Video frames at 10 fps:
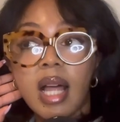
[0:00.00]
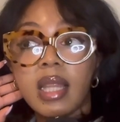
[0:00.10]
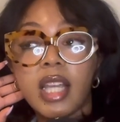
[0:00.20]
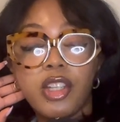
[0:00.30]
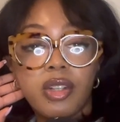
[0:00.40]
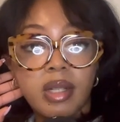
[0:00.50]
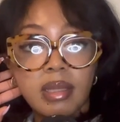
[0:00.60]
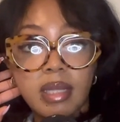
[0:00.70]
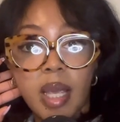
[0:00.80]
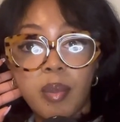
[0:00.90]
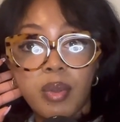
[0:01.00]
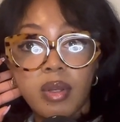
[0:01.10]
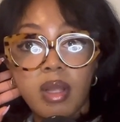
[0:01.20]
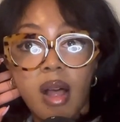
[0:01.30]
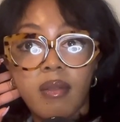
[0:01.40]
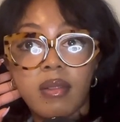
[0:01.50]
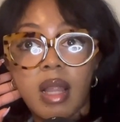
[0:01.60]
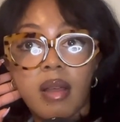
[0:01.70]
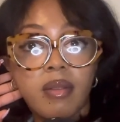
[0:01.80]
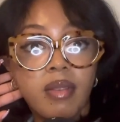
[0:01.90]
let your example of
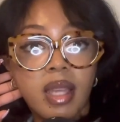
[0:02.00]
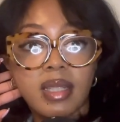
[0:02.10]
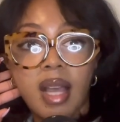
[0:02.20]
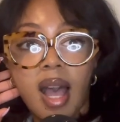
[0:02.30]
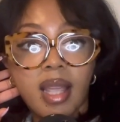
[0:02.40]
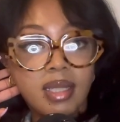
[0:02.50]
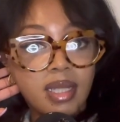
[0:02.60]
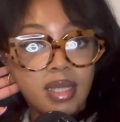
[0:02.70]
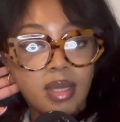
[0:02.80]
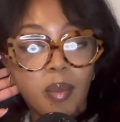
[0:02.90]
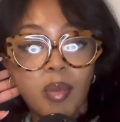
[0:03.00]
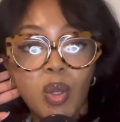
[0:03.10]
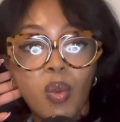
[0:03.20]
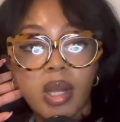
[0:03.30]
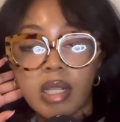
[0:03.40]
love and kindness be what